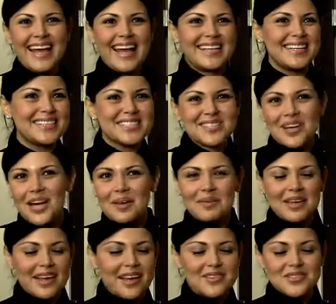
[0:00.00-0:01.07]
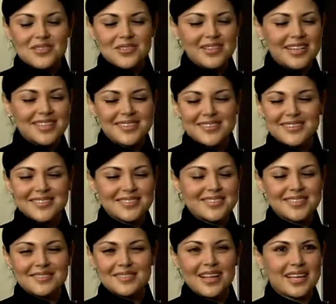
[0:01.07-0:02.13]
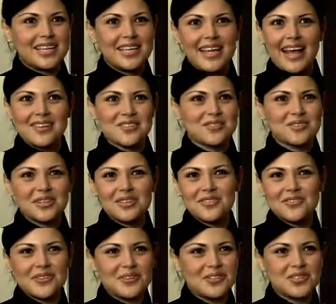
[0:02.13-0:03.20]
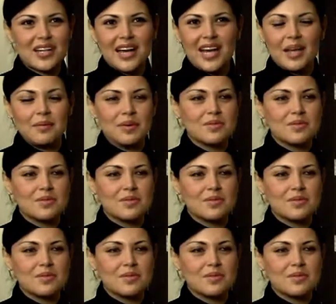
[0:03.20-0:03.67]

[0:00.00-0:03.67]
and each time he answered it just like he answered it the first time.